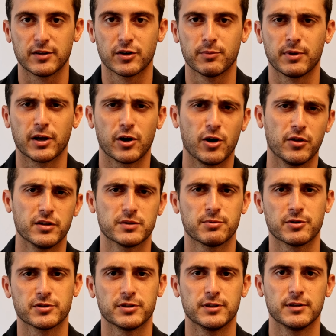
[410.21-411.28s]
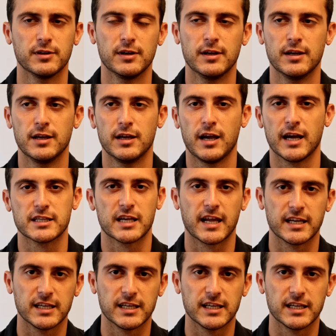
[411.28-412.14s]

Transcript: They're going to be like, oh, this person has had